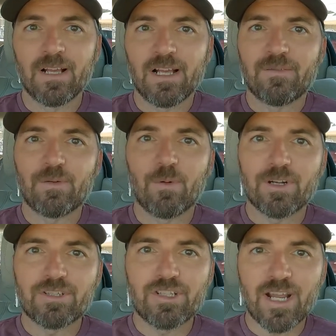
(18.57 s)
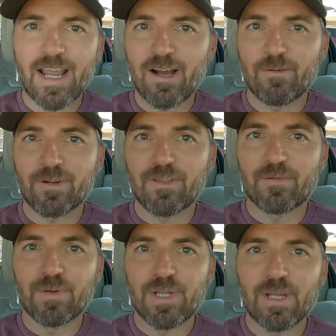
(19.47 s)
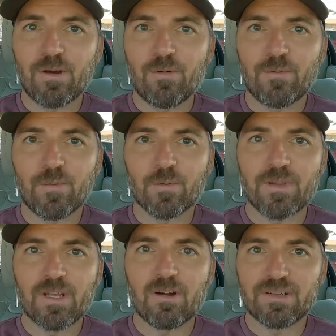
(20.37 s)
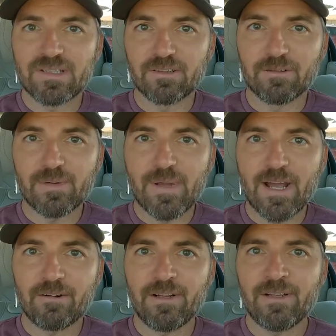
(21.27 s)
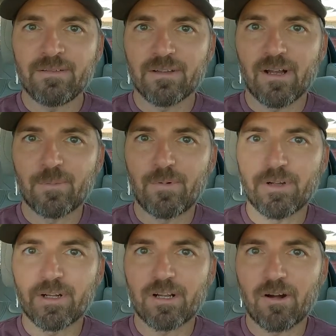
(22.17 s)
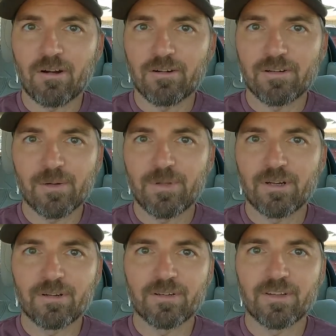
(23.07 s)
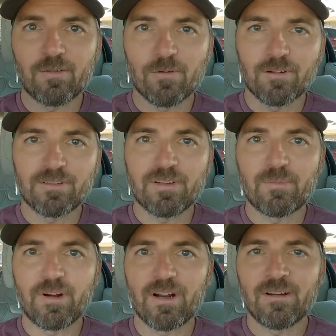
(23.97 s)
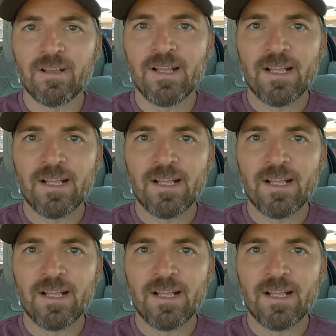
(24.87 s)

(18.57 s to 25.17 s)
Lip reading: If you want to check out the video for the auxiliary battery, I'll put a card up here in the corner somewhere.